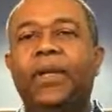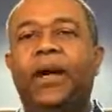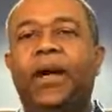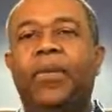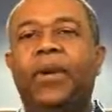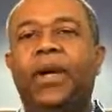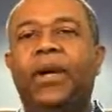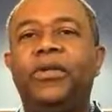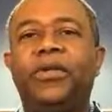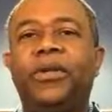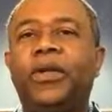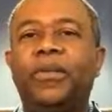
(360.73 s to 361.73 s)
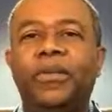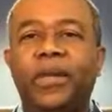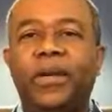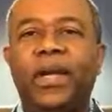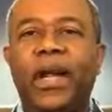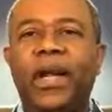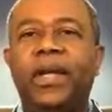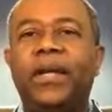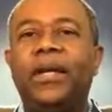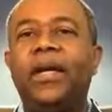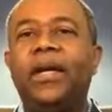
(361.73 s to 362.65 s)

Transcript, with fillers: uh, because you're communicating